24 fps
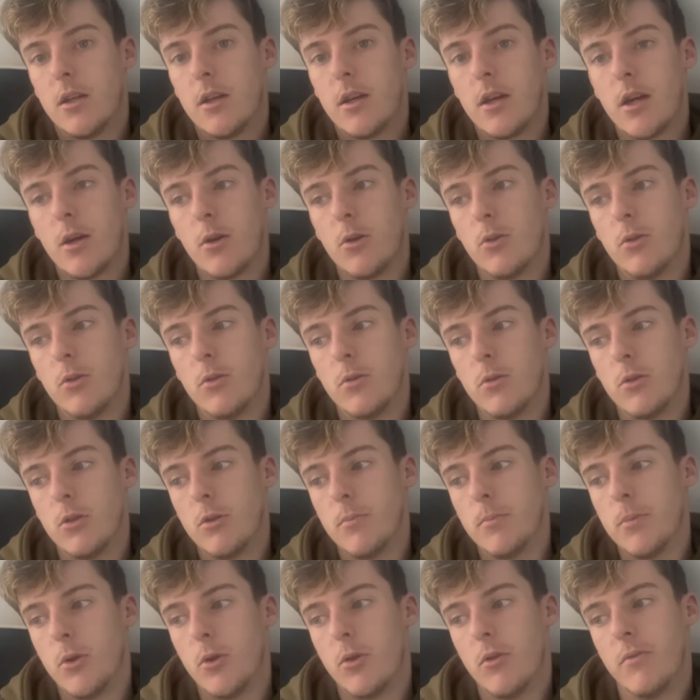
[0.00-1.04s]
I'll
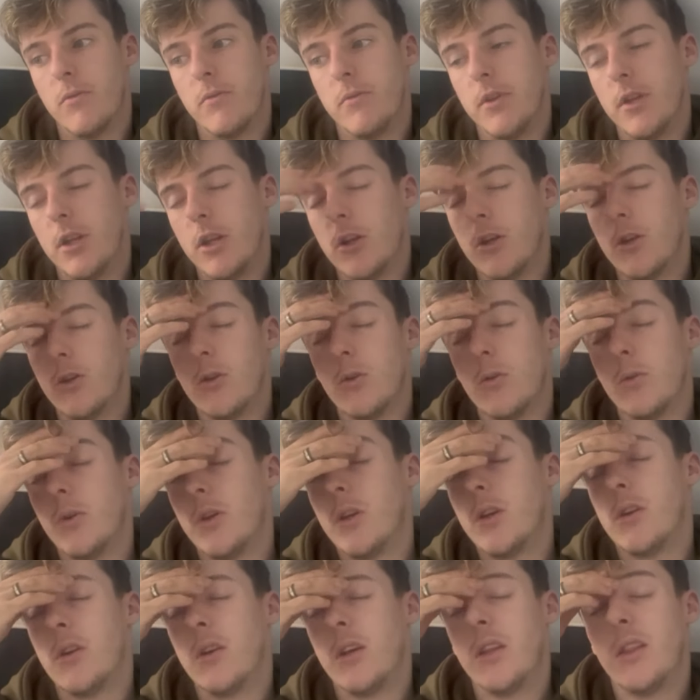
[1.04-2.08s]
upload a video
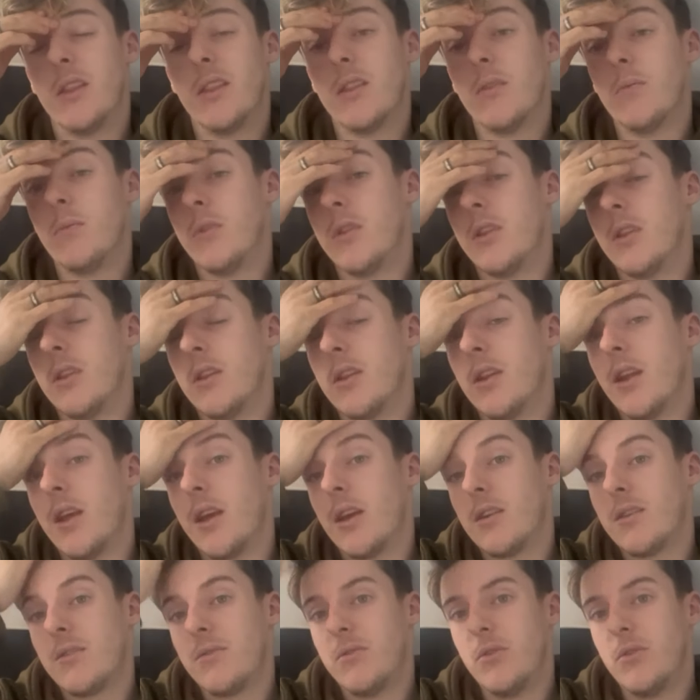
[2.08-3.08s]
within the next